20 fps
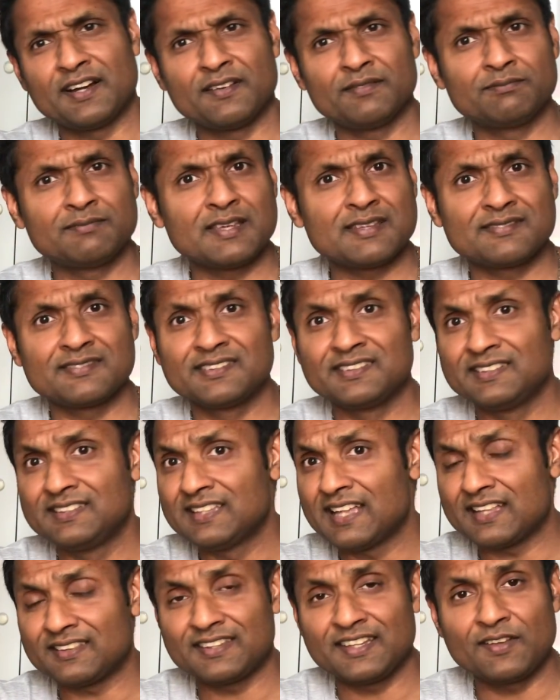There's
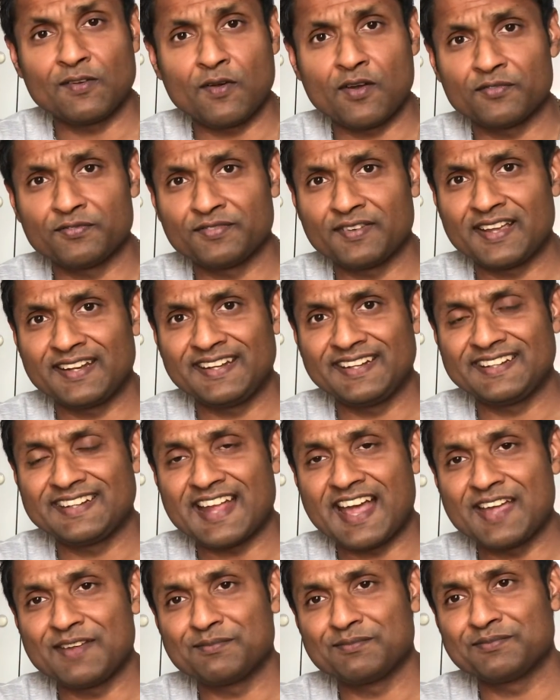nothing of any
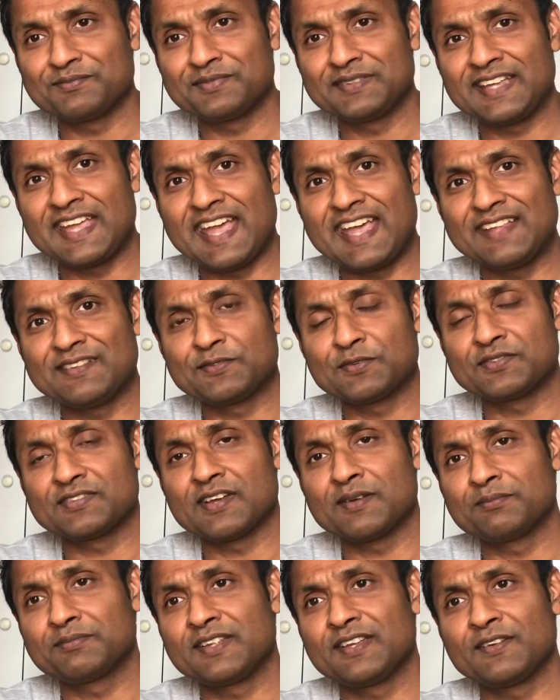time gains or
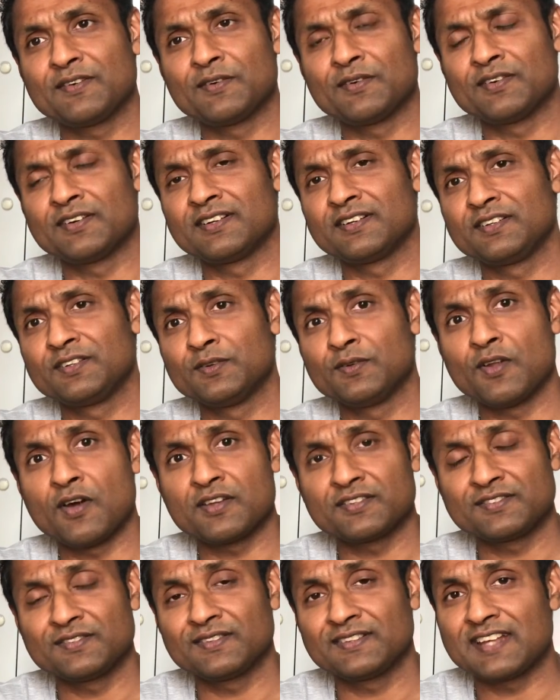something, or you
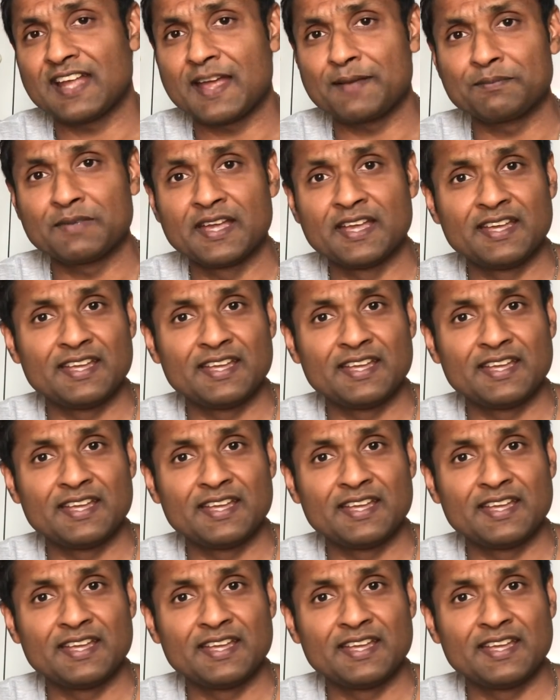lost your time.